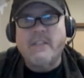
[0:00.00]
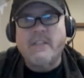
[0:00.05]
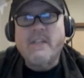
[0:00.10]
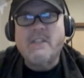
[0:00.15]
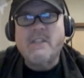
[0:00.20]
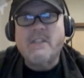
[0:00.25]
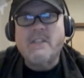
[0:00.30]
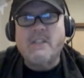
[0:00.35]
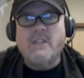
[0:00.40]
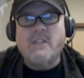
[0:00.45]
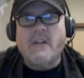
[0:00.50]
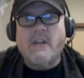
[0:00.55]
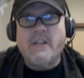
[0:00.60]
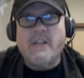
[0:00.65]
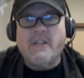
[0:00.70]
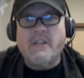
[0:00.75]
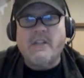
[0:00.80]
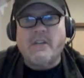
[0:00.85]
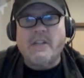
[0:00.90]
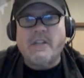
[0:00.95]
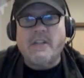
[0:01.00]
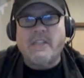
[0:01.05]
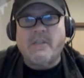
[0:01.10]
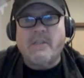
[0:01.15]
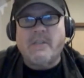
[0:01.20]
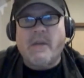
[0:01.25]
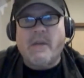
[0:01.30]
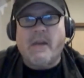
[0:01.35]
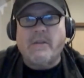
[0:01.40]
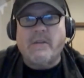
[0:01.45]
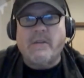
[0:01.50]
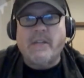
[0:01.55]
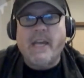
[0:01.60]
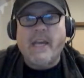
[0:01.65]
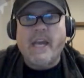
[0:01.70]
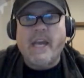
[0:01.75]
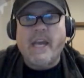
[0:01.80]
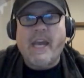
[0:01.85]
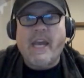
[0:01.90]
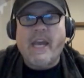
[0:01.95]
to try to turn things around.
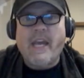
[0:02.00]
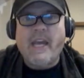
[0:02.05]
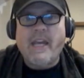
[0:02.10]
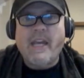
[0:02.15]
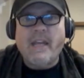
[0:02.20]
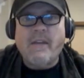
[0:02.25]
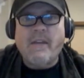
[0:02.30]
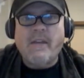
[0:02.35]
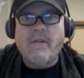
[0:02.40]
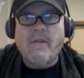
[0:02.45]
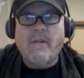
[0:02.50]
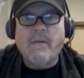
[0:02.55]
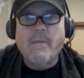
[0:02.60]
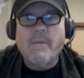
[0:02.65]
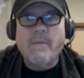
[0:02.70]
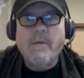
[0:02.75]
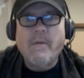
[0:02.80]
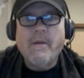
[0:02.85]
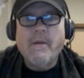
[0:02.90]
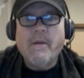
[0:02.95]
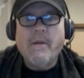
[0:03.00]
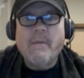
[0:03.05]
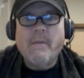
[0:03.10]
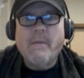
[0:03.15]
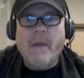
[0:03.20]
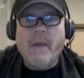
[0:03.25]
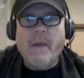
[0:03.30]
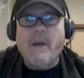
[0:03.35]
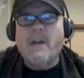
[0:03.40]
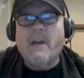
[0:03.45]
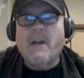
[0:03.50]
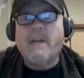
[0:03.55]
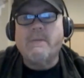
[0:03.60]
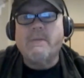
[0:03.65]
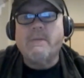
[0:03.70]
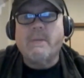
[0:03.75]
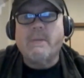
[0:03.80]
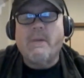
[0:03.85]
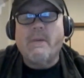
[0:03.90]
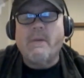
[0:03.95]
And Mariner
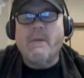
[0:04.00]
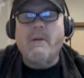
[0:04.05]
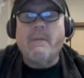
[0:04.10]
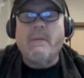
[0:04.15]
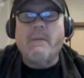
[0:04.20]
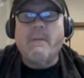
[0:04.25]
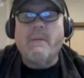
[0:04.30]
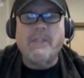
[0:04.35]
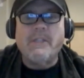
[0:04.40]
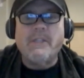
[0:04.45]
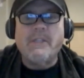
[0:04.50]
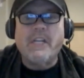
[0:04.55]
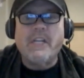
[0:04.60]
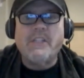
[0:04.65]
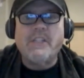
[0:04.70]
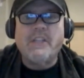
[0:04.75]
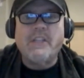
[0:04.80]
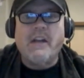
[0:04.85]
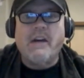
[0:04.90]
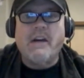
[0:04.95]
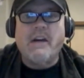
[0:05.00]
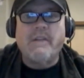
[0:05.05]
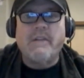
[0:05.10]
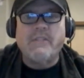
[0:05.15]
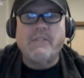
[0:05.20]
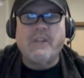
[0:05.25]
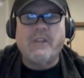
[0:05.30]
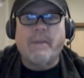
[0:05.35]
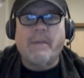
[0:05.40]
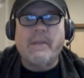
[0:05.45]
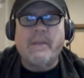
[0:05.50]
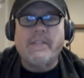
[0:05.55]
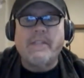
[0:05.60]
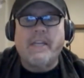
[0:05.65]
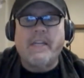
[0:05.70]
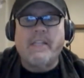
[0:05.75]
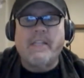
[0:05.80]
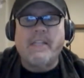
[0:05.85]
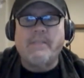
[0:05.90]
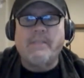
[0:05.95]
comes away with a new appreciation of
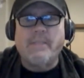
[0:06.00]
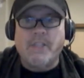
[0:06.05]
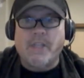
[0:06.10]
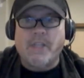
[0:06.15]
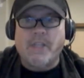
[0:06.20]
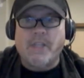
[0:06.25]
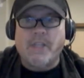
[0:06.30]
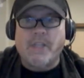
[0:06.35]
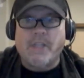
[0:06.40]
Starbase 80's mission.